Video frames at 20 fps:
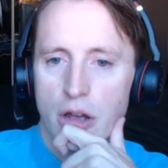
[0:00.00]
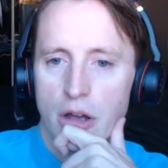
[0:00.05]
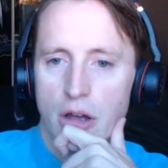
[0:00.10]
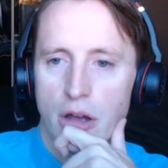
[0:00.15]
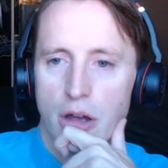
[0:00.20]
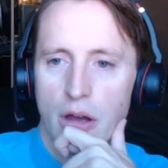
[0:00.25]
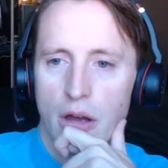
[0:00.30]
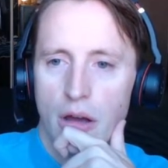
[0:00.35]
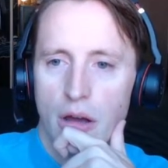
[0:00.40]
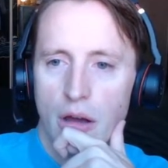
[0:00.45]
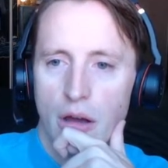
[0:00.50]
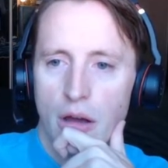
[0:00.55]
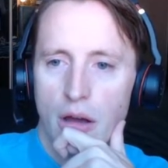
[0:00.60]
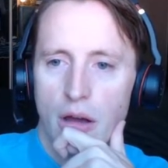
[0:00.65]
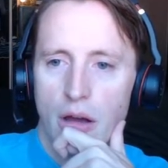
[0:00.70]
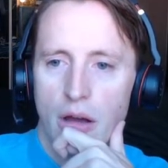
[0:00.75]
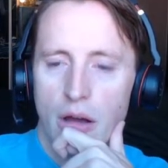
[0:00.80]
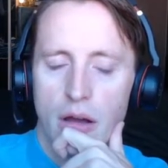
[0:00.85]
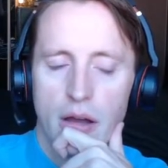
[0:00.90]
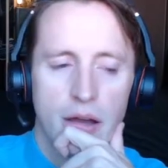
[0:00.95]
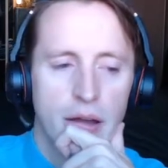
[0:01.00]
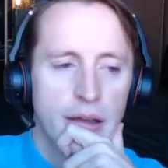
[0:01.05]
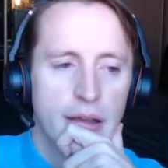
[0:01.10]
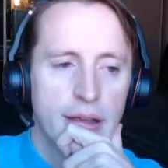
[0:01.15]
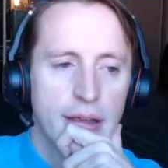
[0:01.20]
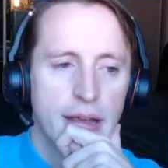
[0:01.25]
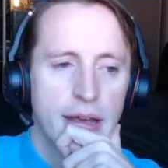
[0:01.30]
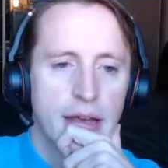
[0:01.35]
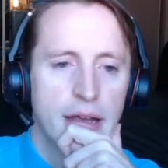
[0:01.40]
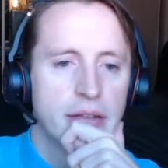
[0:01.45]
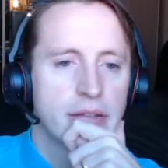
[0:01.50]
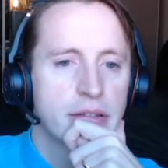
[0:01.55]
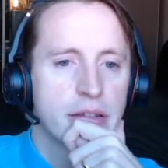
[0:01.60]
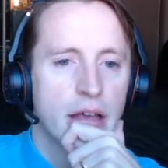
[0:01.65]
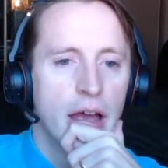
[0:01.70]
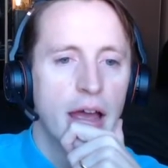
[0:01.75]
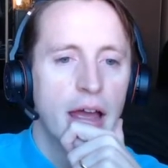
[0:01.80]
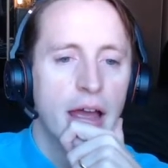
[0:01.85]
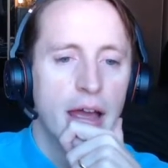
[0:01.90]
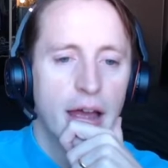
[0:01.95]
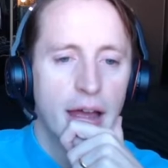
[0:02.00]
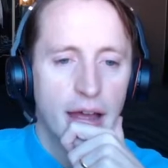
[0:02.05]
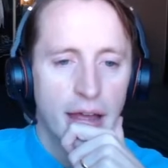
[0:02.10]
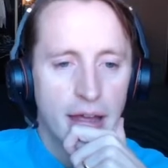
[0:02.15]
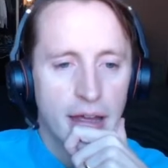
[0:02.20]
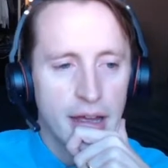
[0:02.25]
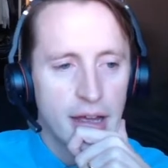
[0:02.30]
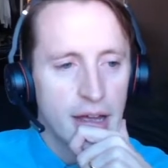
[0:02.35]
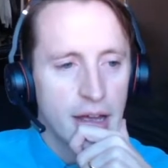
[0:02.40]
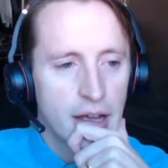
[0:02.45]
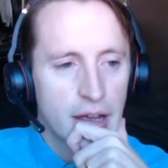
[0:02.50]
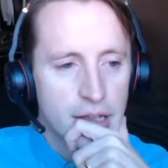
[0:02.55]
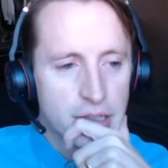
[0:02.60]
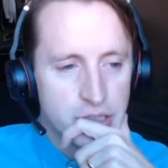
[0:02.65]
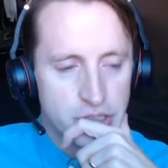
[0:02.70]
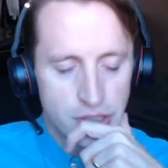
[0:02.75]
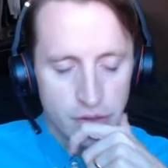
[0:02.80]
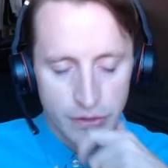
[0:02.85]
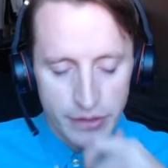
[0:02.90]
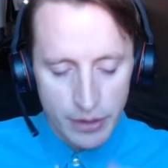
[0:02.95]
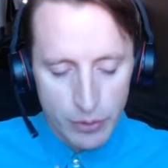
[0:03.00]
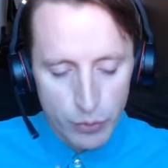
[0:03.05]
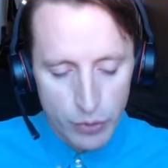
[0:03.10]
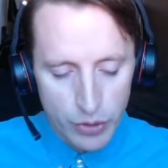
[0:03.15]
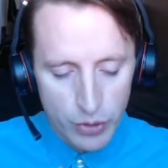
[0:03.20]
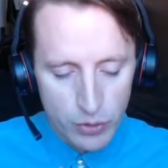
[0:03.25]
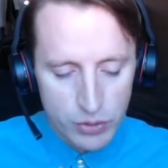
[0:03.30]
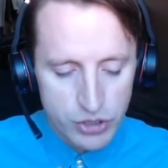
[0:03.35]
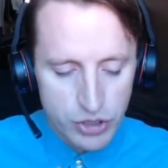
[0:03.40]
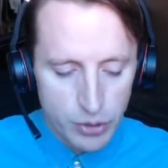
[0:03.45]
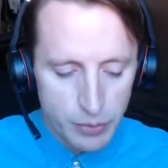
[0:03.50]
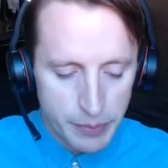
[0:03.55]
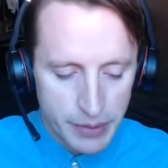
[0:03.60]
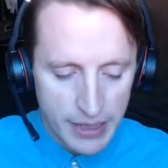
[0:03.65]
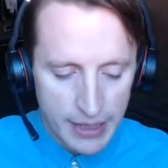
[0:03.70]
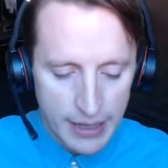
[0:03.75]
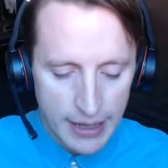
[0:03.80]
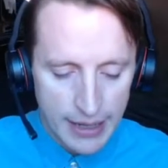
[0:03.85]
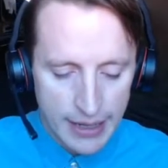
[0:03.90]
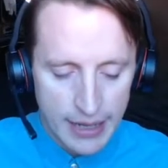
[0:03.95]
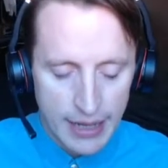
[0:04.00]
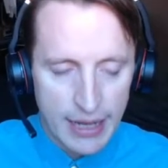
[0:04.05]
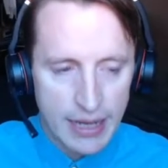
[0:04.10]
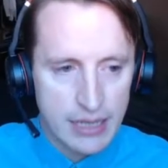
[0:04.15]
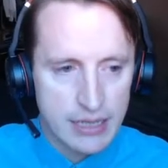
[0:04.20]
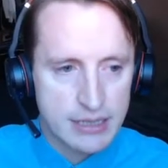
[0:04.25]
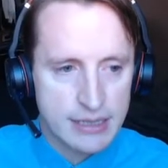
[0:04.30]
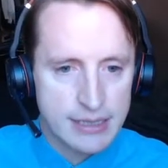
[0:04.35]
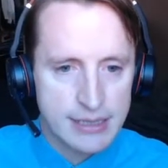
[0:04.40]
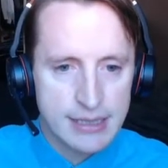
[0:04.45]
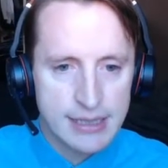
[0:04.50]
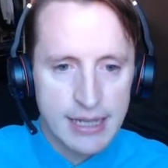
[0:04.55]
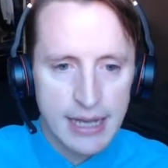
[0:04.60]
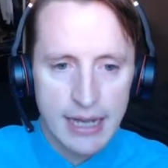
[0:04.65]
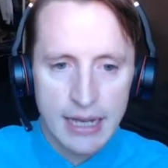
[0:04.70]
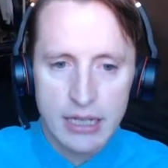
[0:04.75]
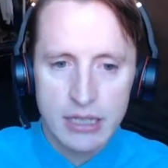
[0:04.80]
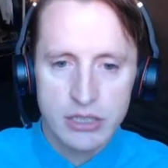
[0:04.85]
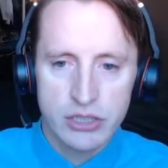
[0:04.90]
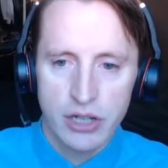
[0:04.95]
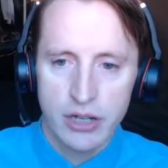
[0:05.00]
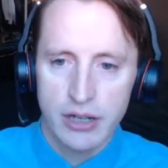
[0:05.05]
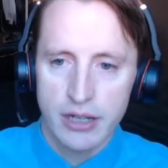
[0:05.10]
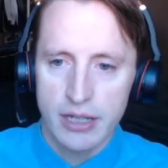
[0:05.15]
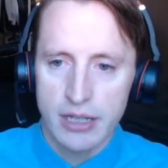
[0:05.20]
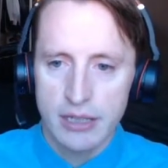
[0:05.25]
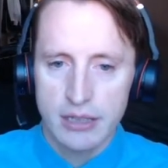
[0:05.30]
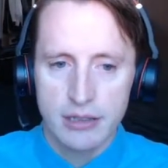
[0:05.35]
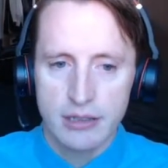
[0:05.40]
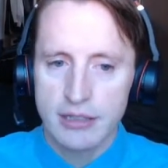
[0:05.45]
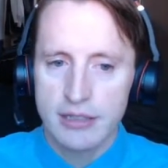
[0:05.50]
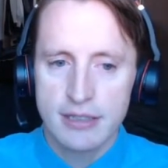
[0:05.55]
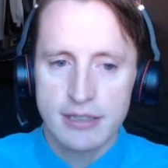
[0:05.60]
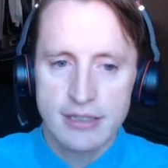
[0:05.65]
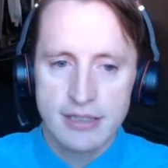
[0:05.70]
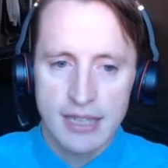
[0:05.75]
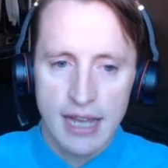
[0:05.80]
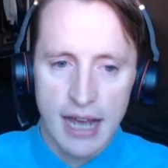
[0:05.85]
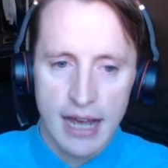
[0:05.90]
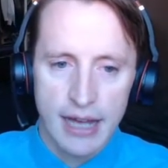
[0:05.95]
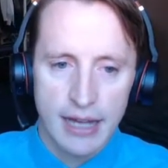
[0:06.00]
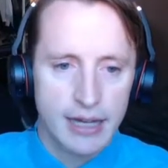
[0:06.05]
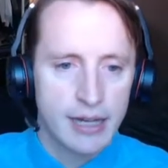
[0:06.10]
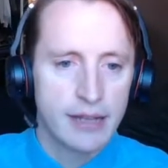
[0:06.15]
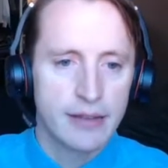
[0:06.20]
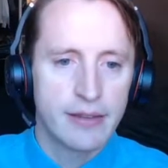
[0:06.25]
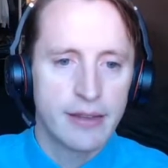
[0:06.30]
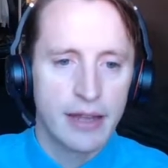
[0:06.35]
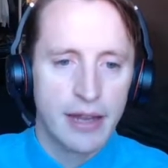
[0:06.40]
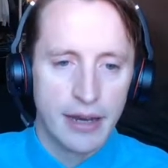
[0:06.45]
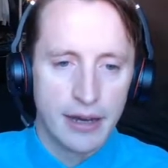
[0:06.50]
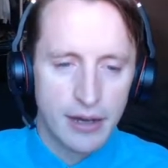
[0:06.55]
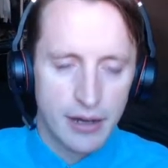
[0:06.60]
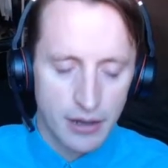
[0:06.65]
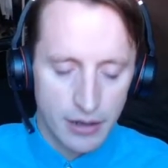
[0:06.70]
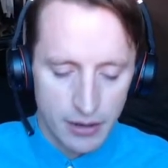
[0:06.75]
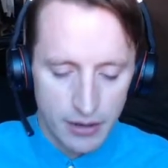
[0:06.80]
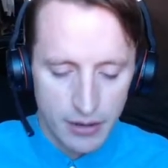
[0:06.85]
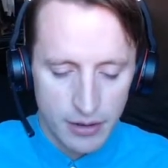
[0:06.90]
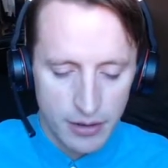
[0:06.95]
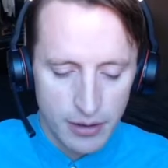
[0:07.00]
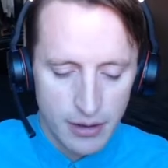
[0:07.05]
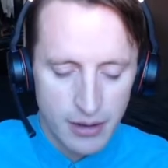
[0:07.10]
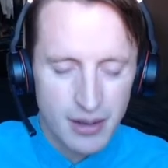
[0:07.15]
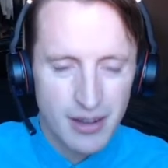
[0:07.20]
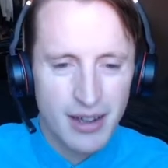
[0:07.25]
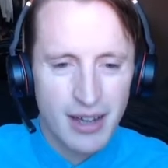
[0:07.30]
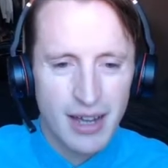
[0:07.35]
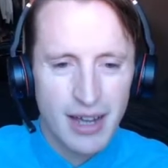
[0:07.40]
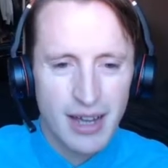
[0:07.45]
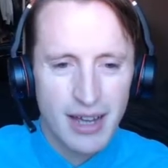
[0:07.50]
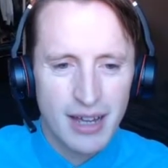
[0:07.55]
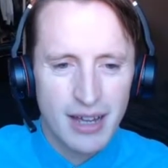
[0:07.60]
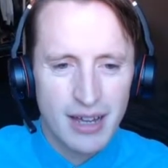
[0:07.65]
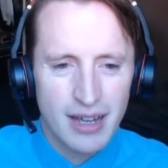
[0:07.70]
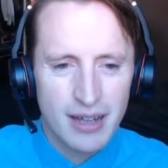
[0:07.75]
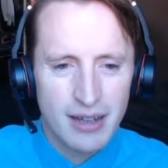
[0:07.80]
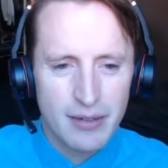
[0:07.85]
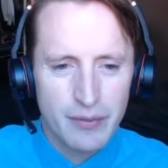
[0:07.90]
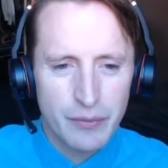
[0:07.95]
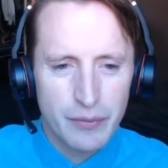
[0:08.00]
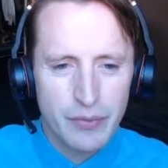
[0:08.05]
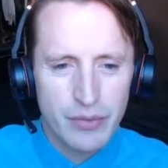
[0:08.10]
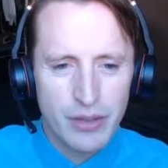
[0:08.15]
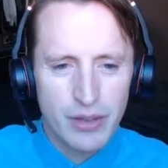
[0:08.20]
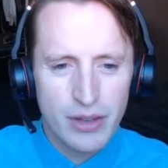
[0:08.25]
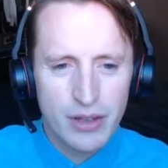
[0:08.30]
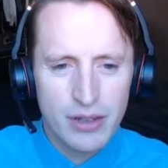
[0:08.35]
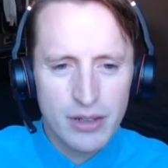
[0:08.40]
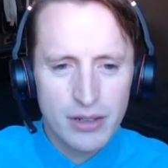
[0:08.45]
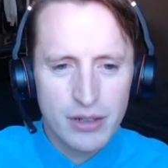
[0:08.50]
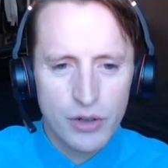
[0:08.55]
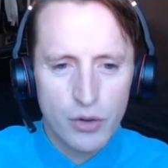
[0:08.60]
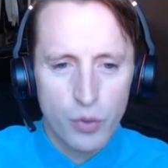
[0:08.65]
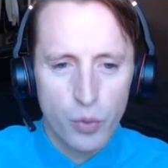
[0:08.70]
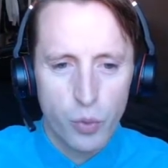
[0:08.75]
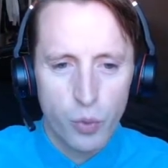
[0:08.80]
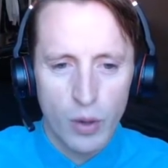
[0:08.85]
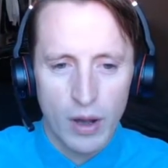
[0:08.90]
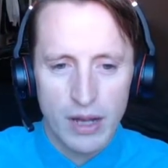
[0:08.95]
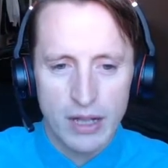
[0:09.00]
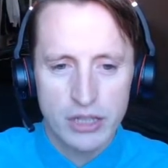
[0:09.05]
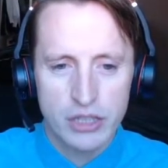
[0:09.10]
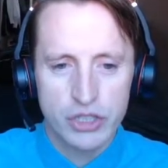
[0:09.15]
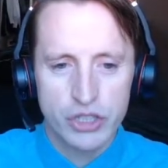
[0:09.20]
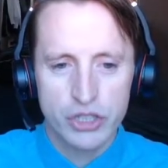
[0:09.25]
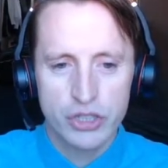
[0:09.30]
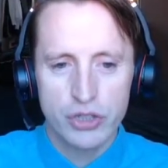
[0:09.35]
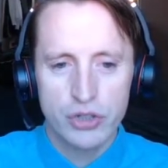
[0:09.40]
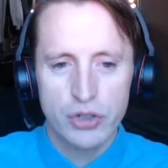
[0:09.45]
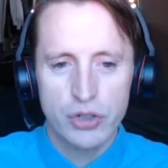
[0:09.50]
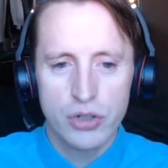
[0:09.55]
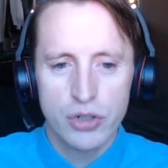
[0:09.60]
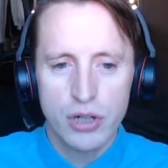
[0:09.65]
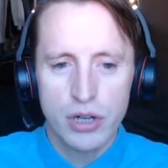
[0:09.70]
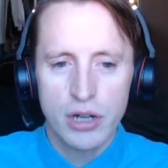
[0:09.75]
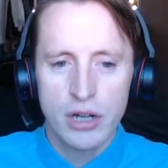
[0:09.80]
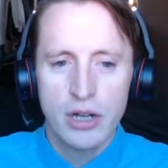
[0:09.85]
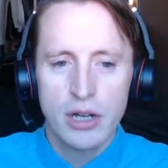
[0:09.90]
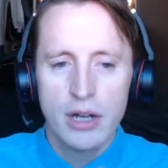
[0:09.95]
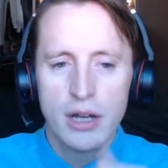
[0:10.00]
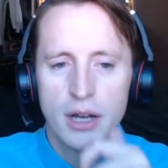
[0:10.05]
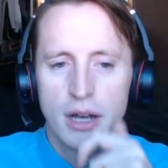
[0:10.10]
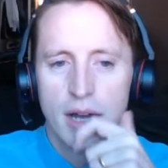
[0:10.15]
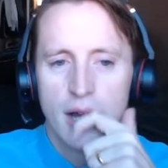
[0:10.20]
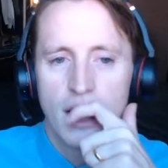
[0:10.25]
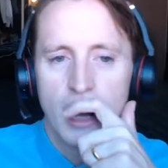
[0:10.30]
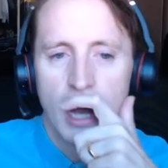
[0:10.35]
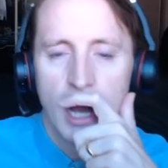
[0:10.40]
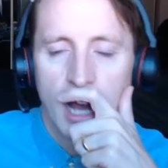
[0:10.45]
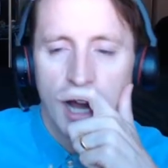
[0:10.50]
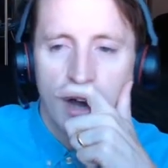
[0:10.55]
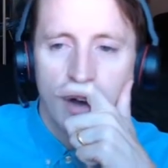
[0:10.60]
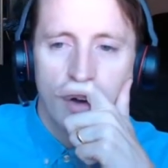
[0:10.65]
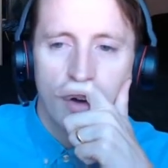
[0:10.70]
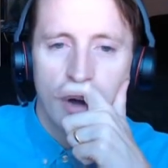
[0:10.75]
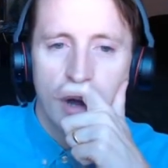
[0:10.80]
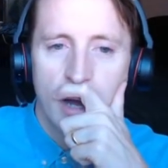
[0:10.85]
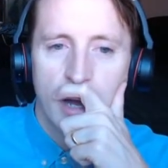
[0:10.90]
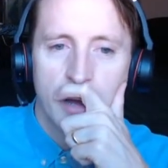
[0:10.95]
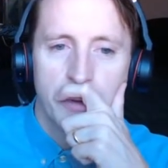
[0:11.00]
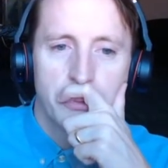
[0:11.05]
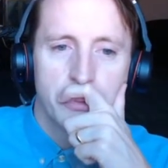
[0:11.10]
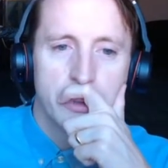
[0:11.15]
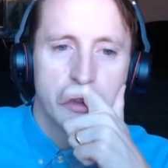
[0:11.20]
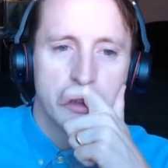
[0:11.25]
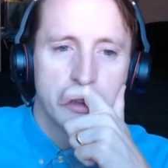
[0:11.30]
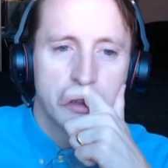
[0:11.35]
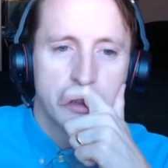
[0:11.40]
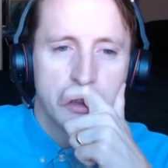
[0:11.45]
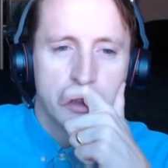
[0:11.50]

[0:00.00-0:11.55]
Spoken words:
Uh, yes. So there would also be like a skeleton inside it that I'm not quite sure how I will